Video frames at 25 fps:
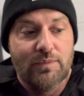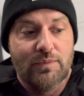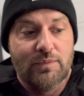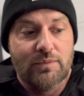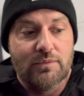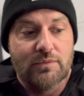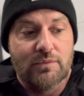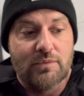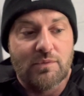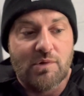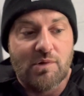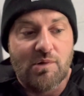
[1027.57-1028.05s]

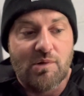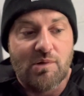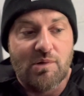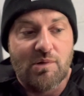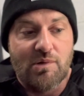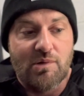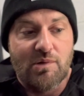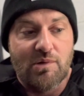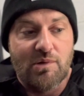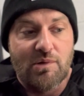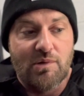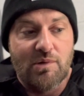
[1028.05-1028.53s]

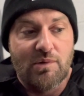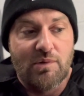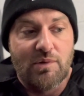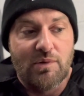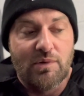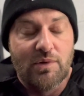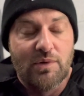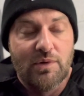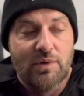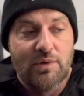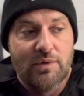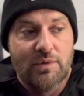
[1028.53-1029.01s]

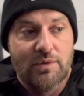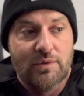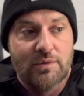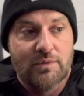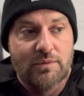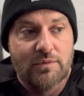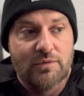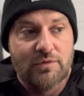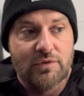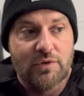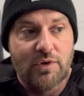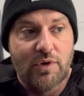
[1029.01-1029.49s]

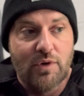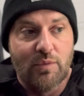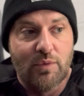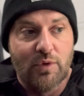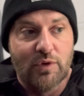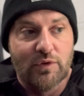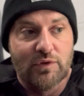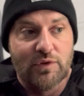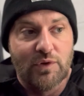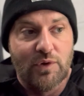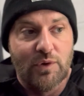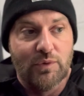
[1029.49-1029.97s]
forgotten what
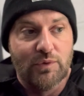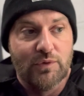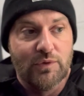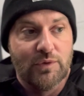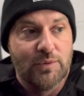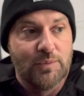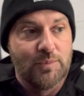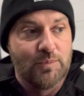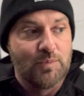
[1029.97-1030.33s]
it's called.